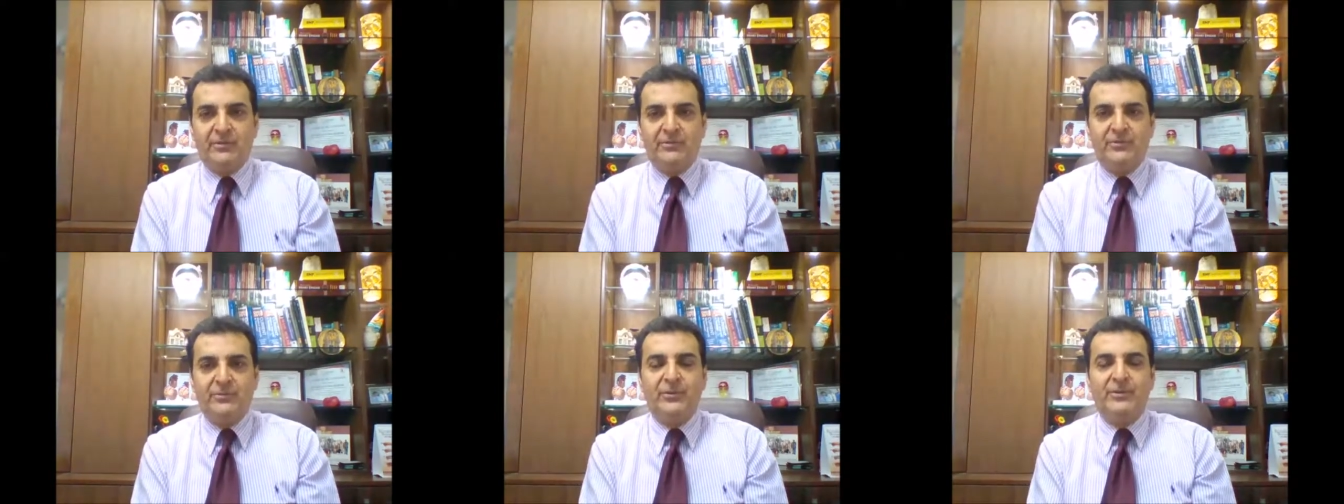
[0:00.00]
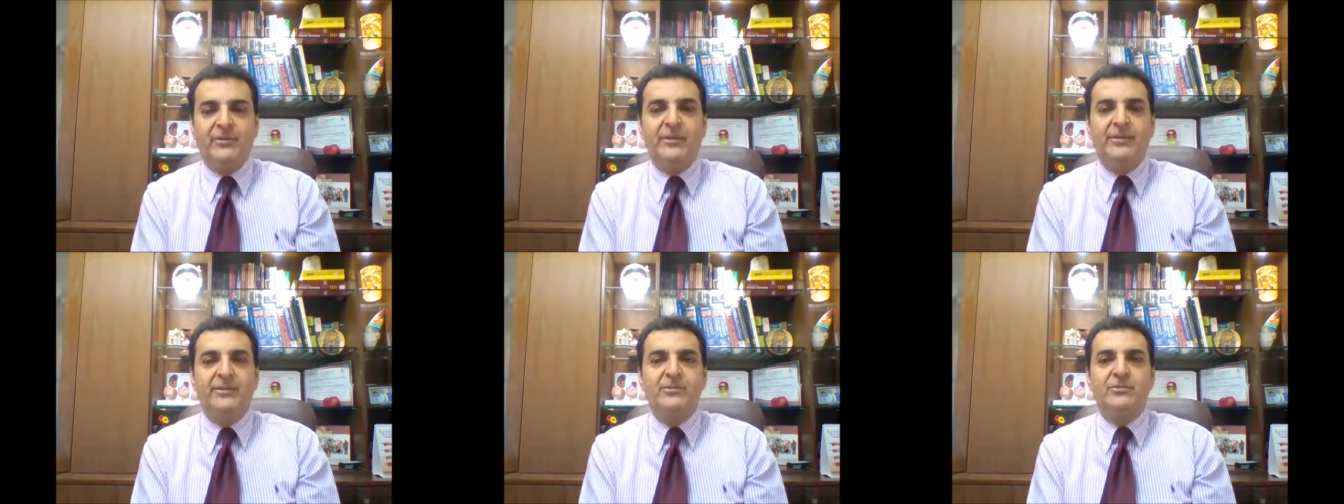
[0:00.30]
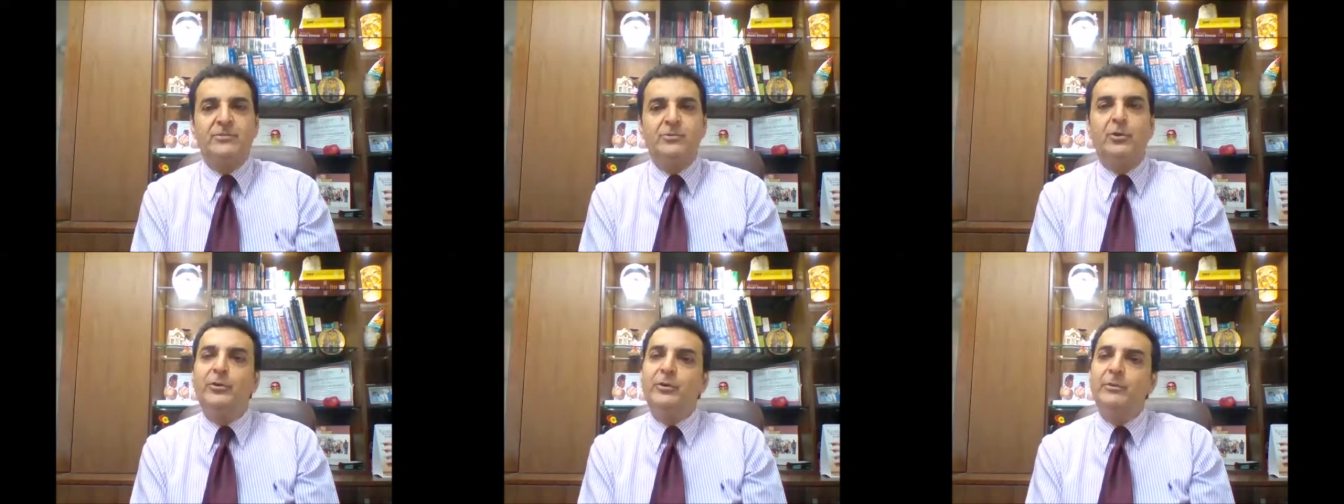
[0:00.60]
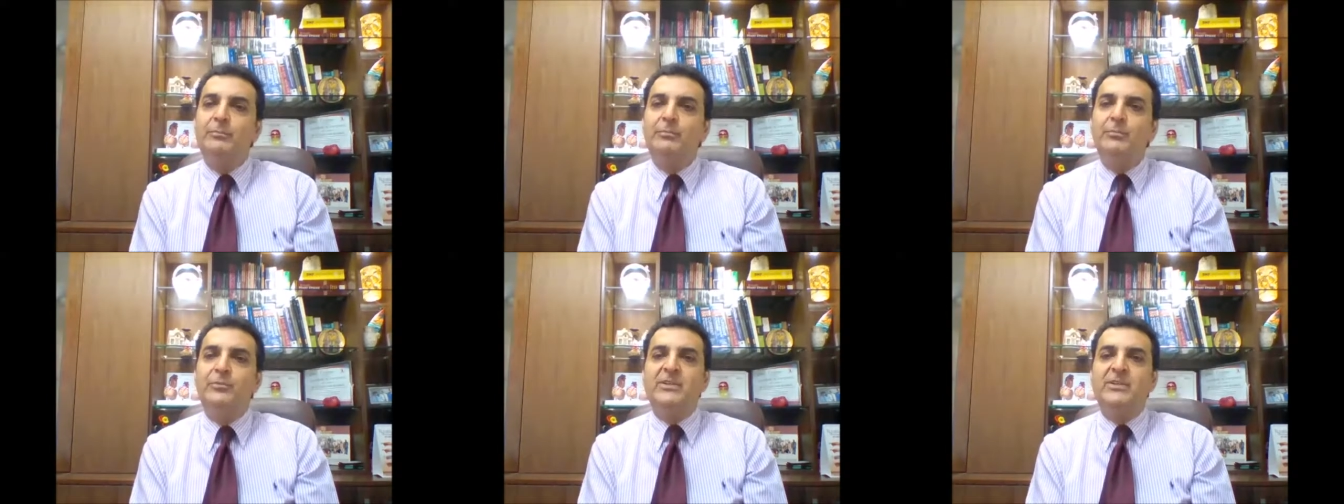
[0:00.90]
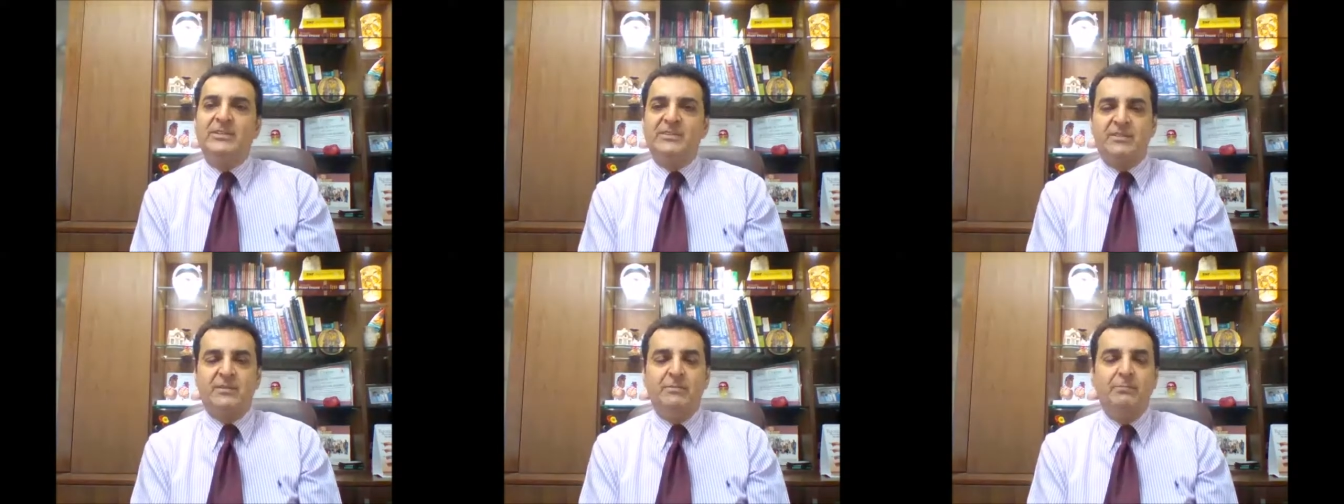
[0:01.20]
So it is not
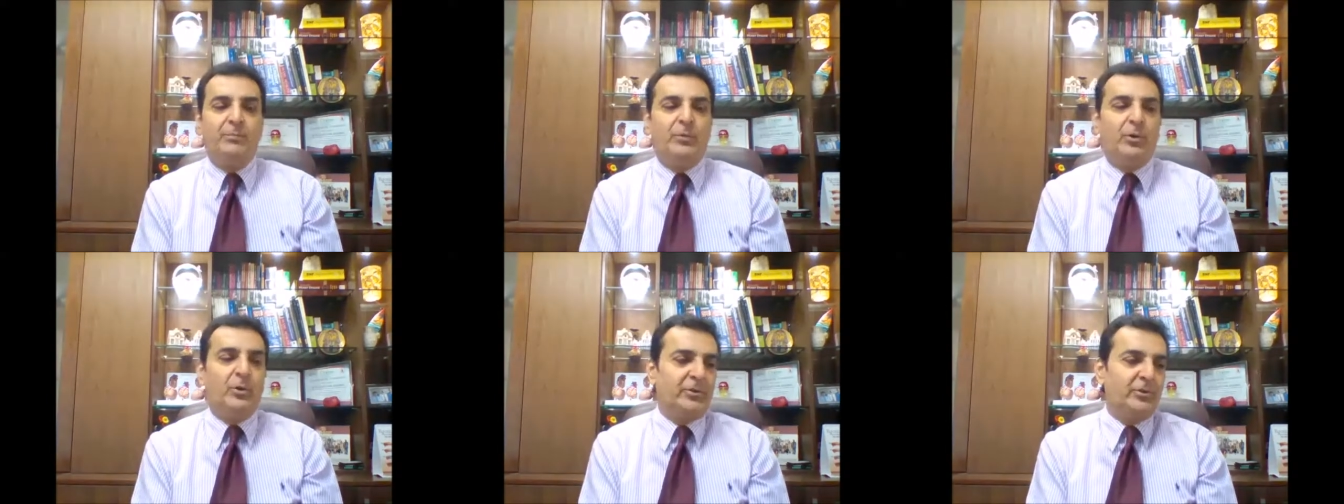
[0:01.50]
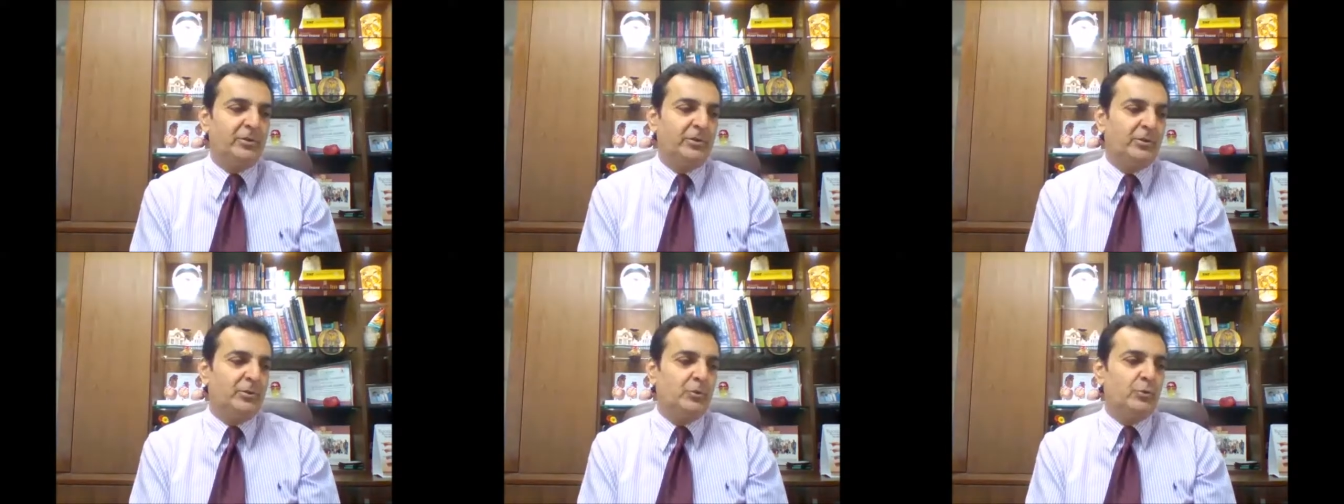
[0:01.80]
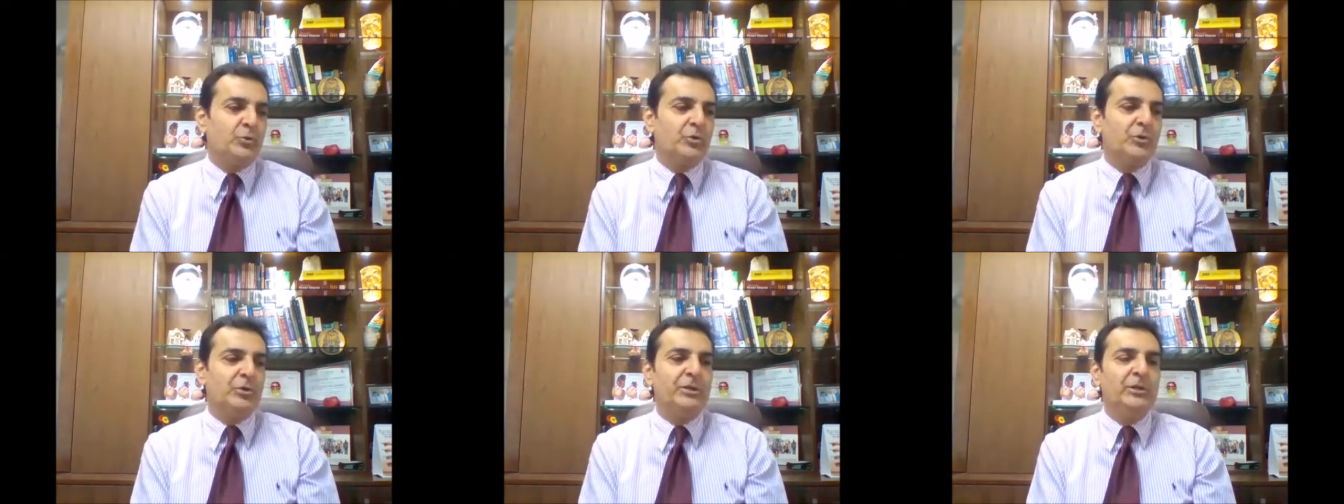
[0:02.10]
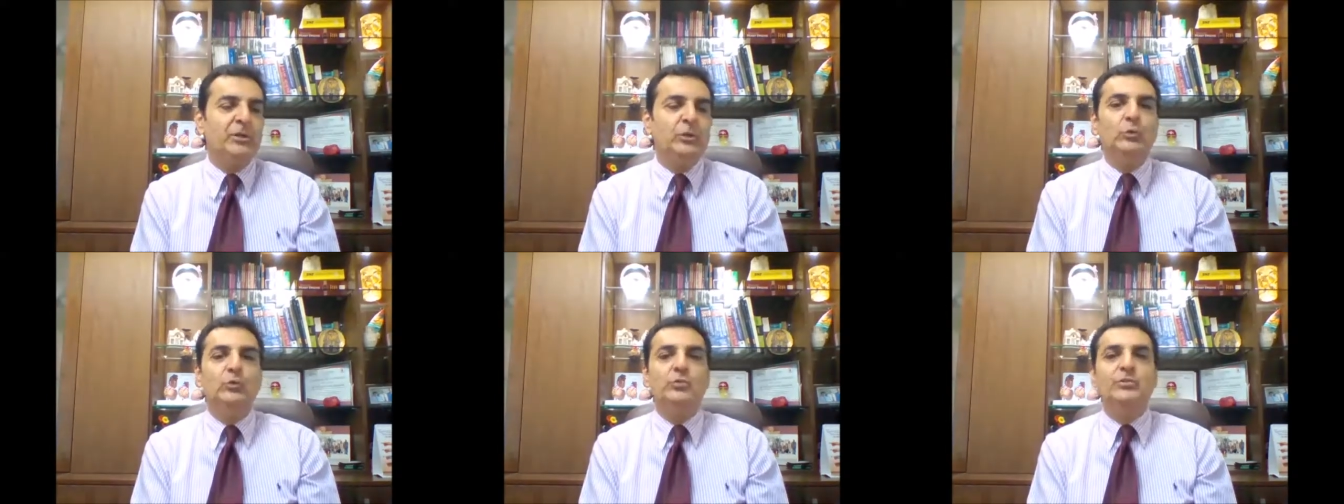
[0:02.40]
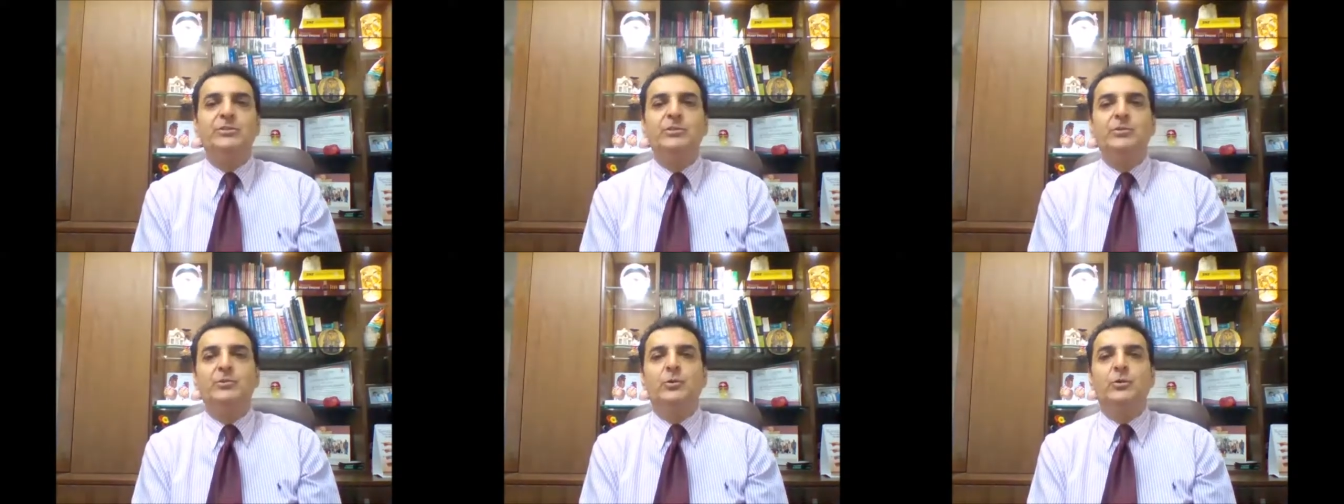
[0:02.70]
just important to
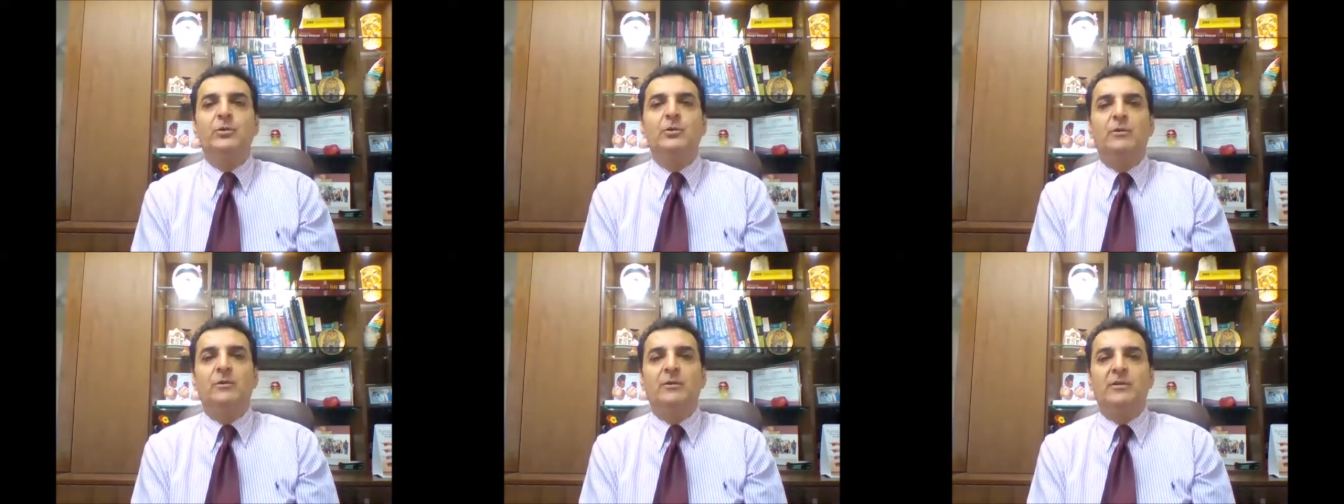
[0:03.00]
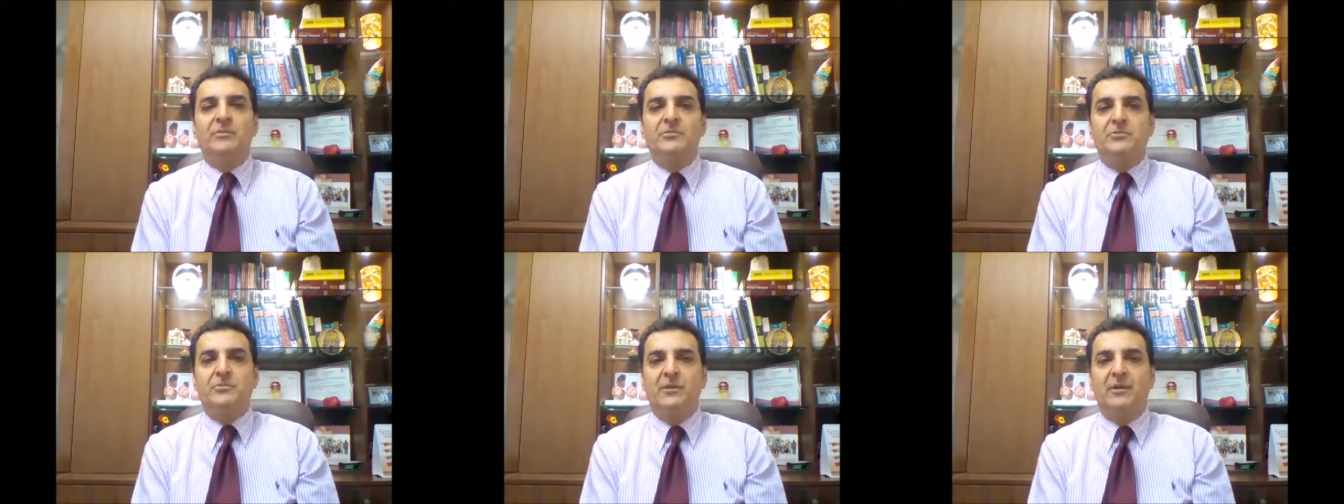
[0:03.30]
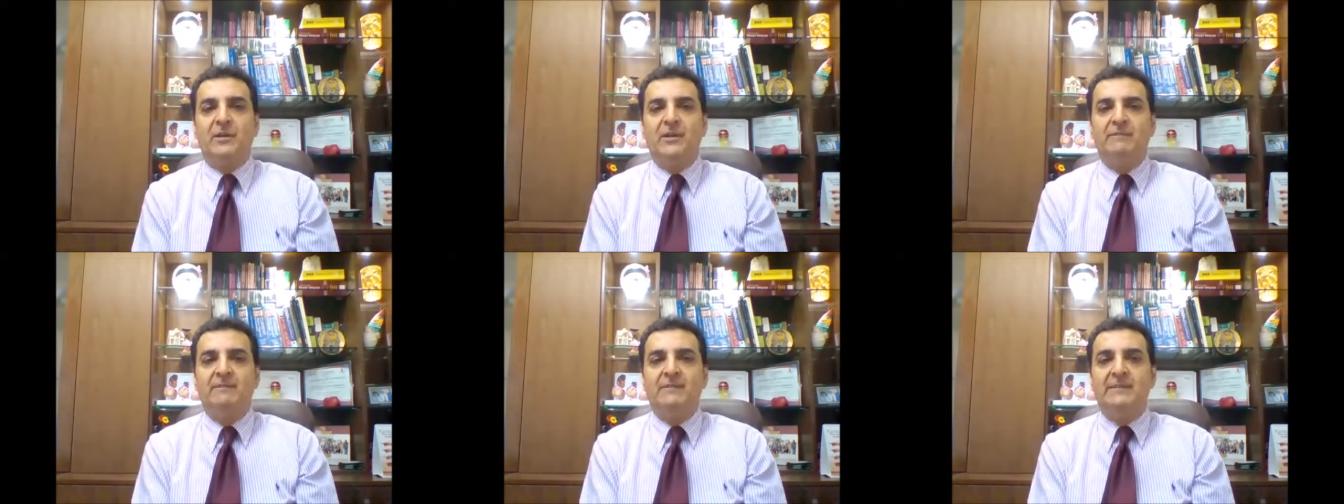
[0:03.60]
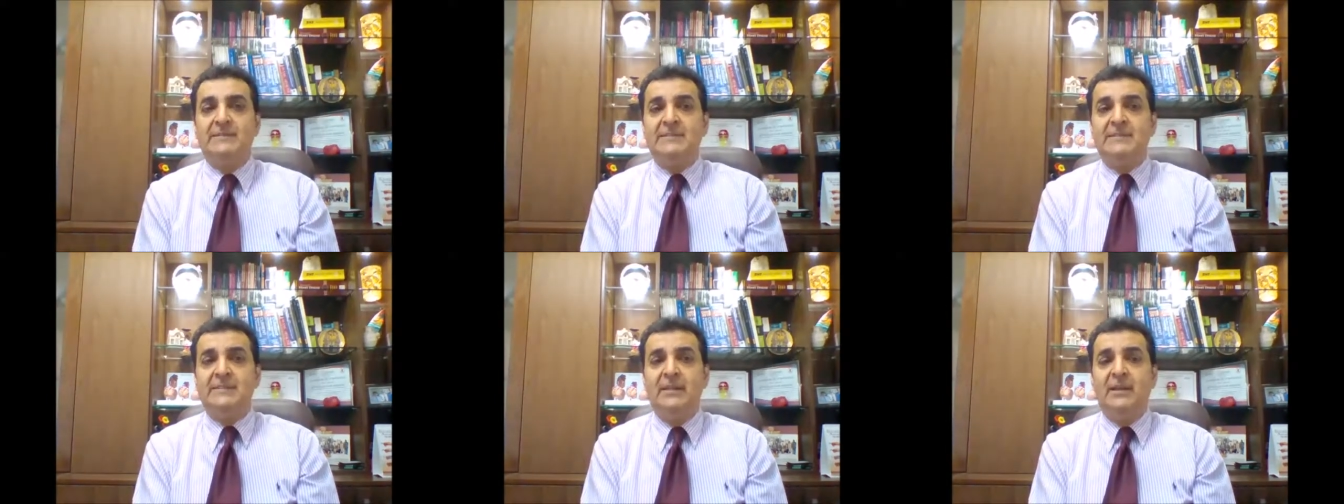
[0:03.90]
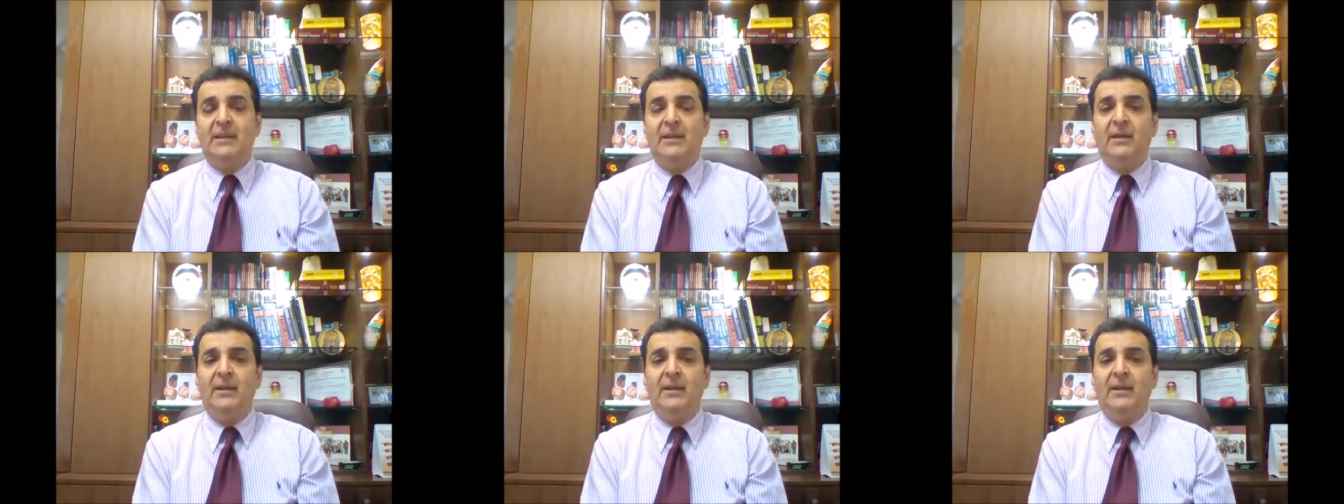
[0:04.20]
reduce the total cholesterol levels,